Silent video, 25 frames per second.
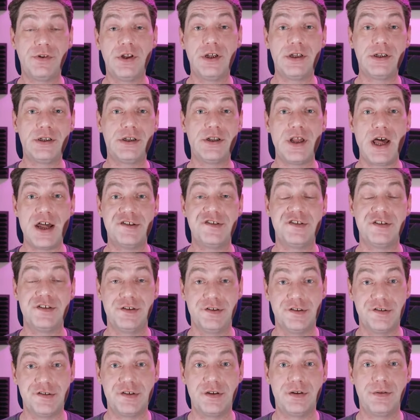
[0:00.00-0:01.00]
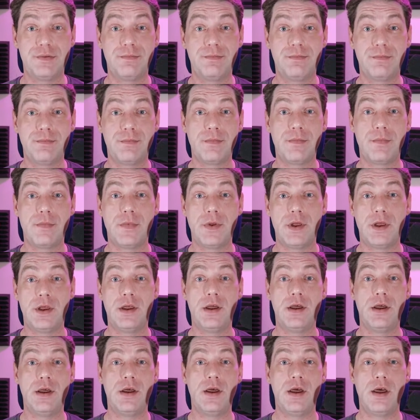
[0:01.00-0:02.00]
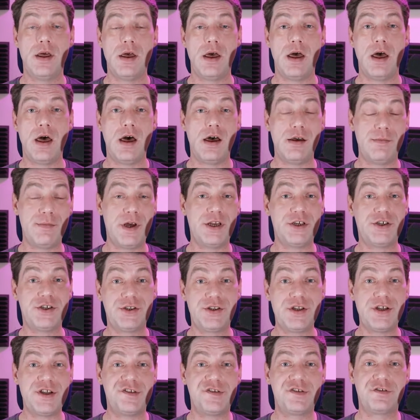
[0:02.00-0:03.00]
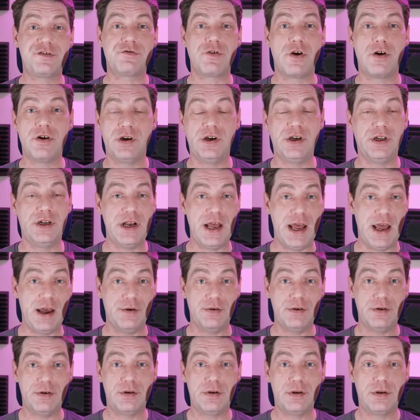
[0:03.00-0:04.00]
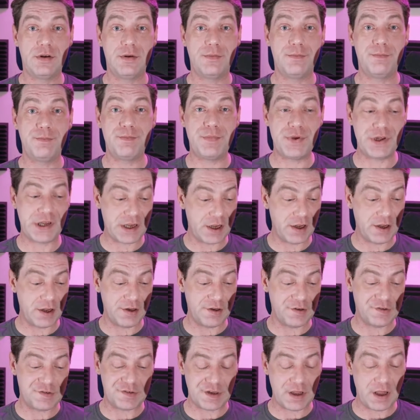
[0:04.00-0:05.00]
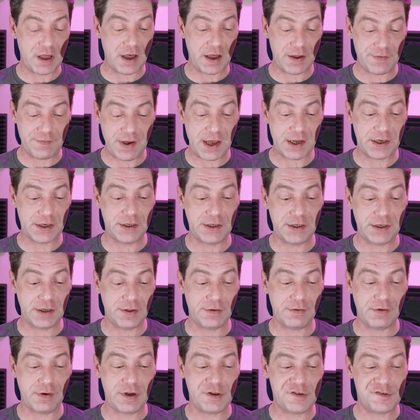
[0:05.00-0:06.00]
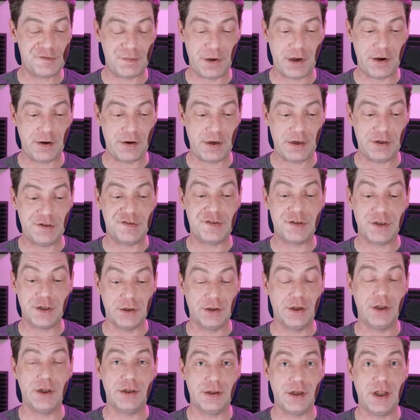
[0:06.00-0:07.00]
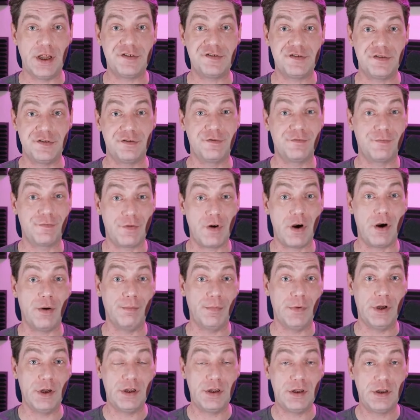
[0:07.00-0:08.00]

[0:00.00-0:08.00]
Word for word: learned lessons. I'm actually stronger now because I've had another experience to learn lessons from.